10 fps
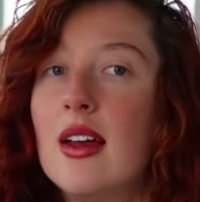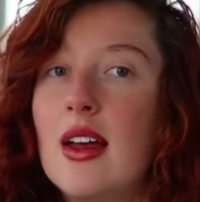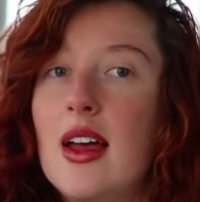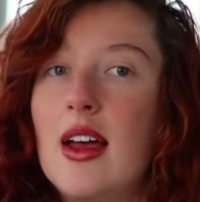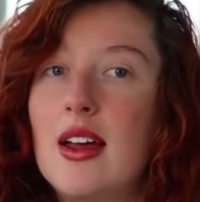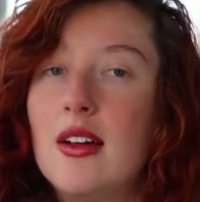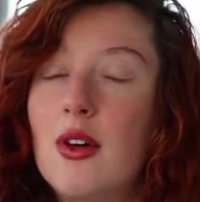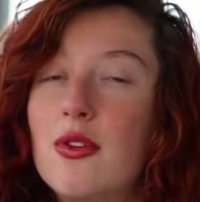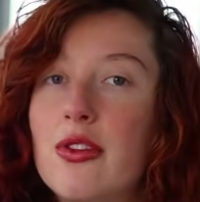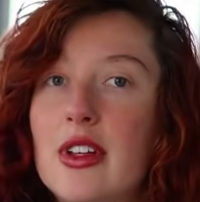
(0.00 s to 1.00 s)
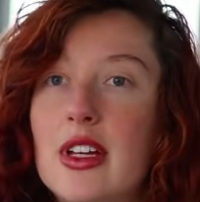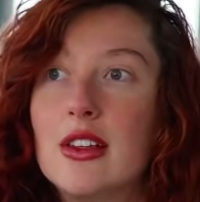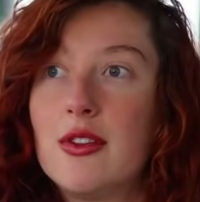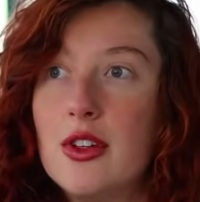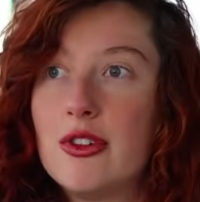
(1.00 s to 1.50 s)
and hopefully in
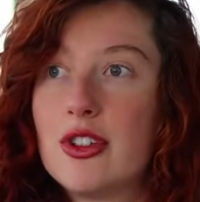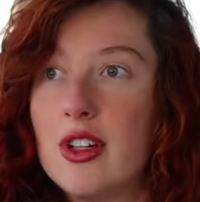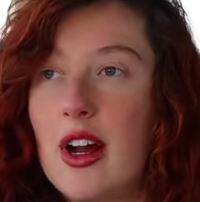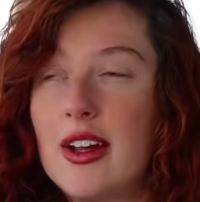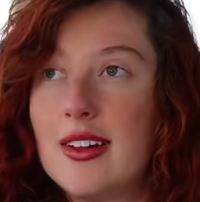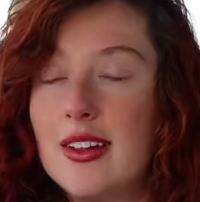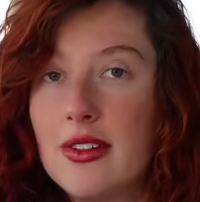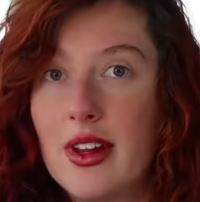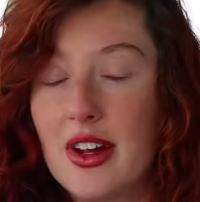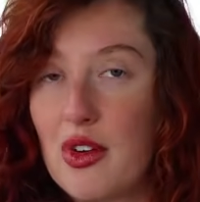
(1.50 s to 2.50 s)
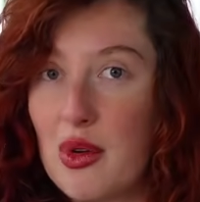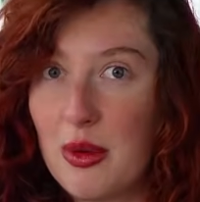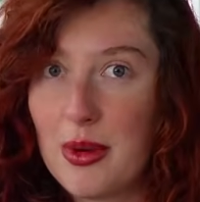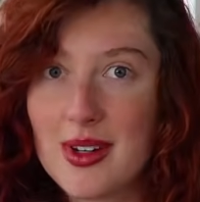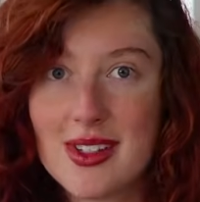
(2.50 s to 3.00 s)
the future I can lift like a normal
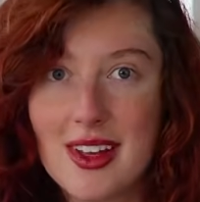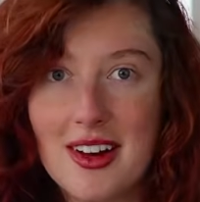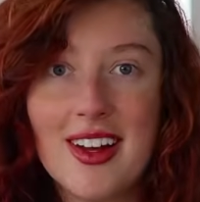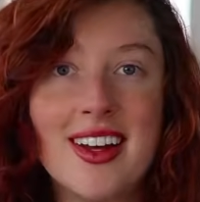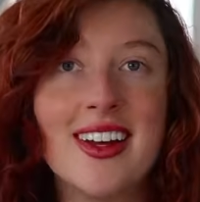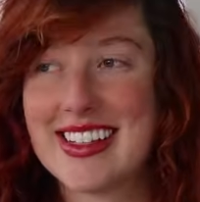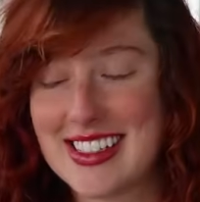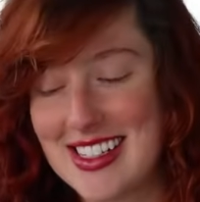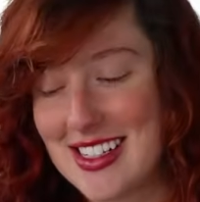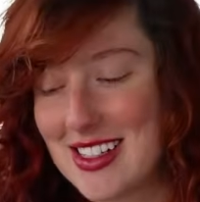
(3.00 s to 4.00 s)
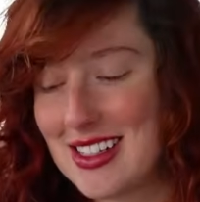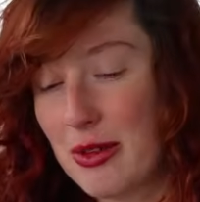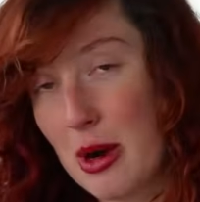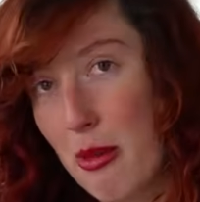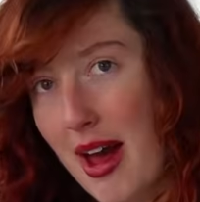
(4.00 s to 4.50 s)
person. This is
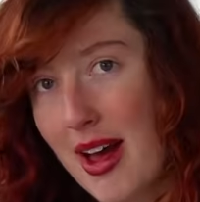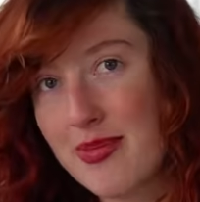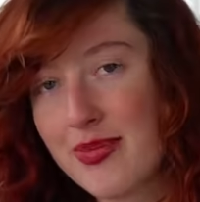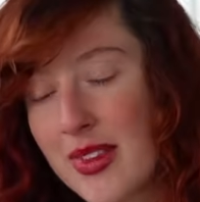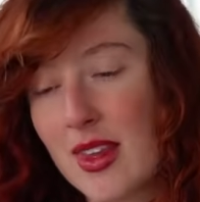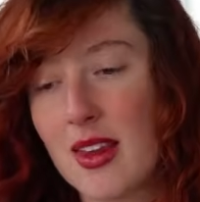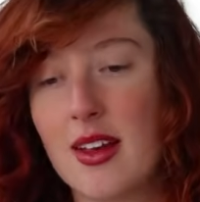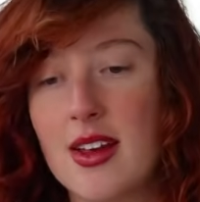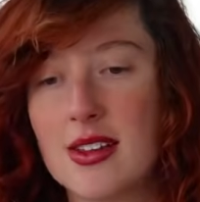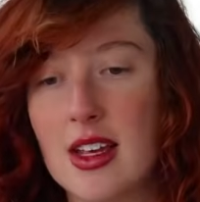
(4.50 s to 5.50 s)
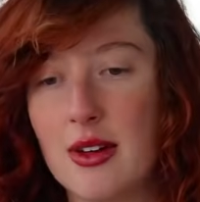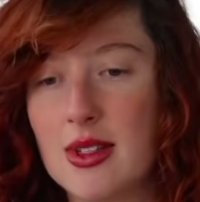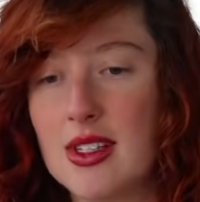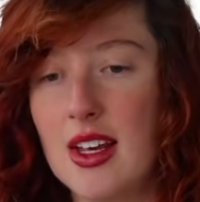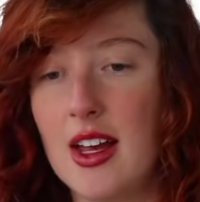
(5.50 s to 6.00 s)
where I'm at, because I
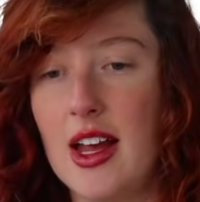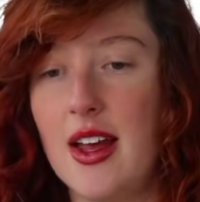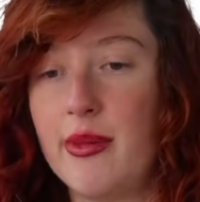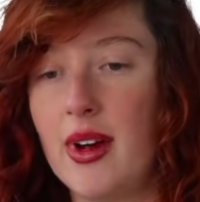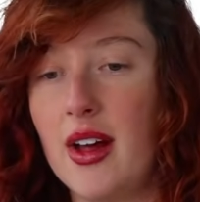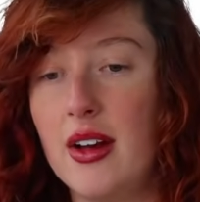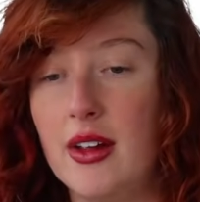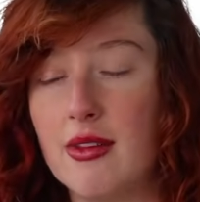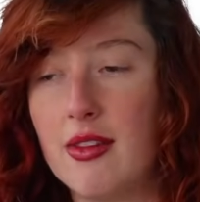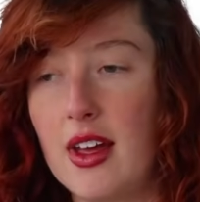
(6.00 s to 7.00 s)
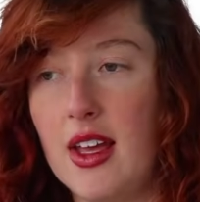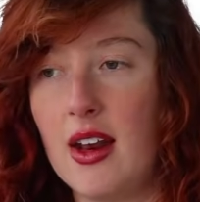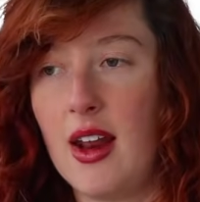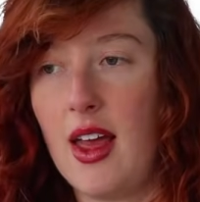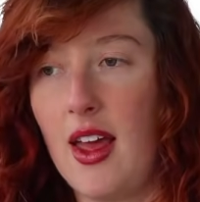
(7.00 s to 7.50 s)
would say I am kind of
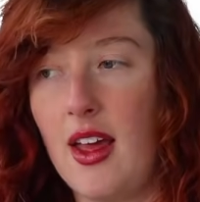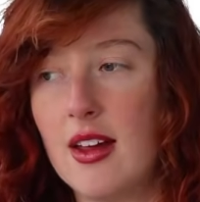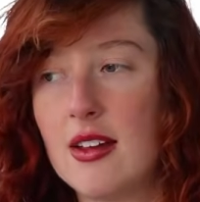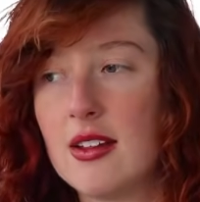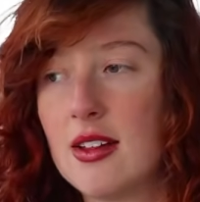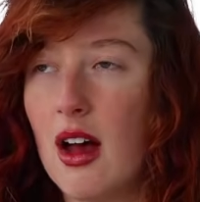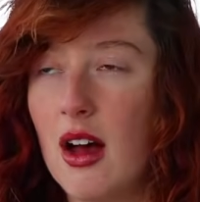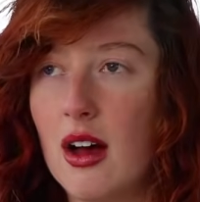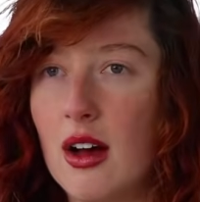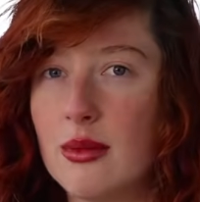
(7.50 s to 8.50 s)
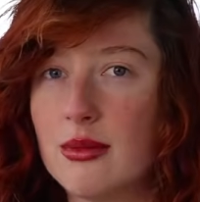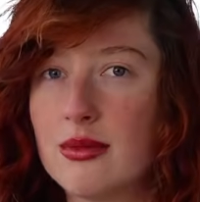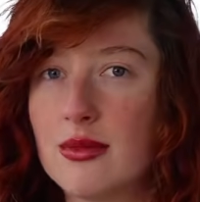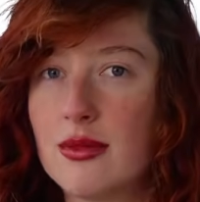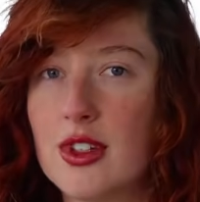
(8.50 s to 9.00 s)
in a
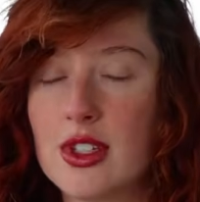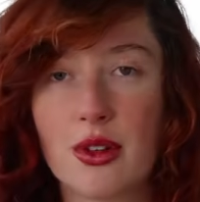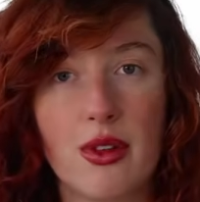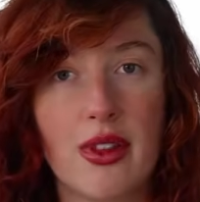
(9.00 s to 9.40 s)
physical